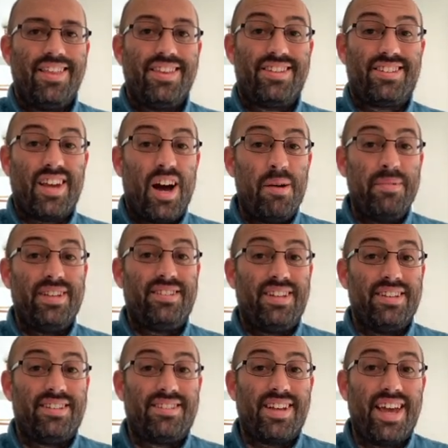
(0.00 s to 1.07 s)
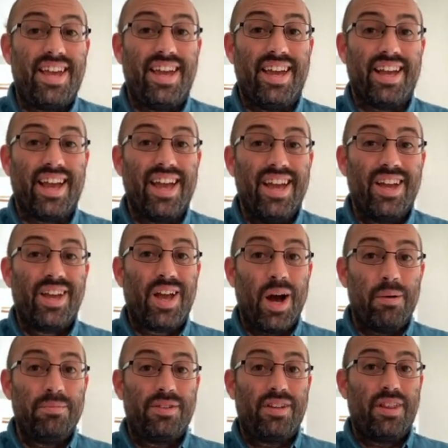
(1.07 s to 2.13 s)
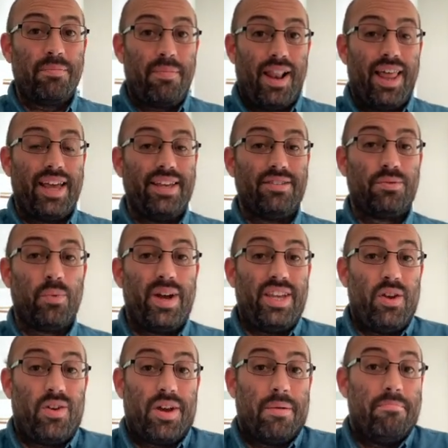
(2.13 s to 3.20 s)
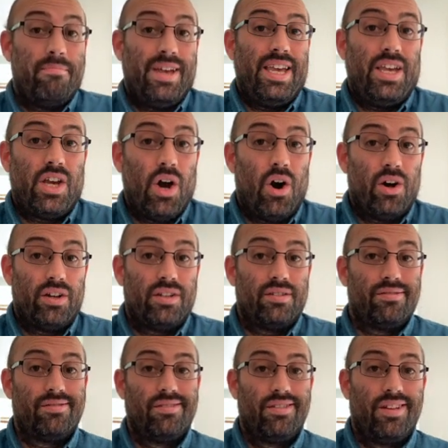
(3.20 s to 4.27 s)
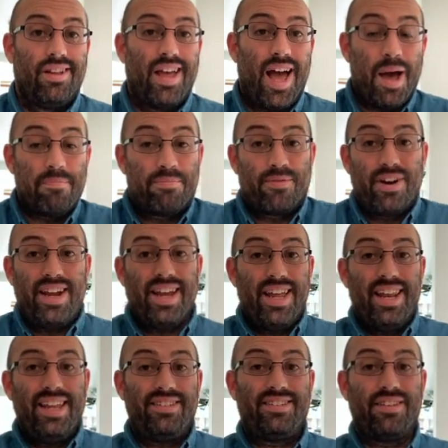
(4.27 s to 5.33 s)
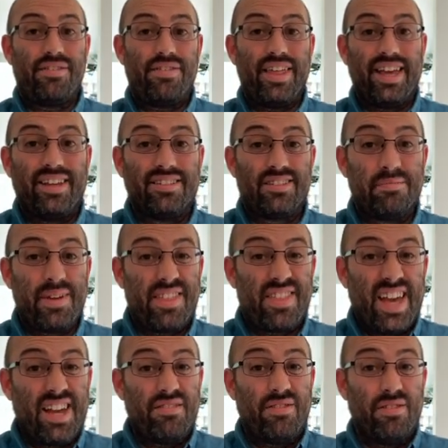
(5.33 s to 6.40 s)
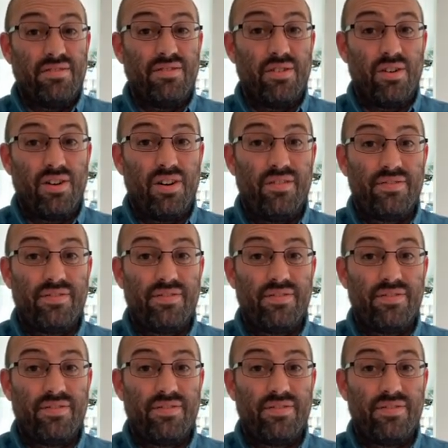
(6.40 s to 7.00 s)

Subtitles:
The psalmist is saying, come to the place where you can meet God and bring a list of things to be thankful for.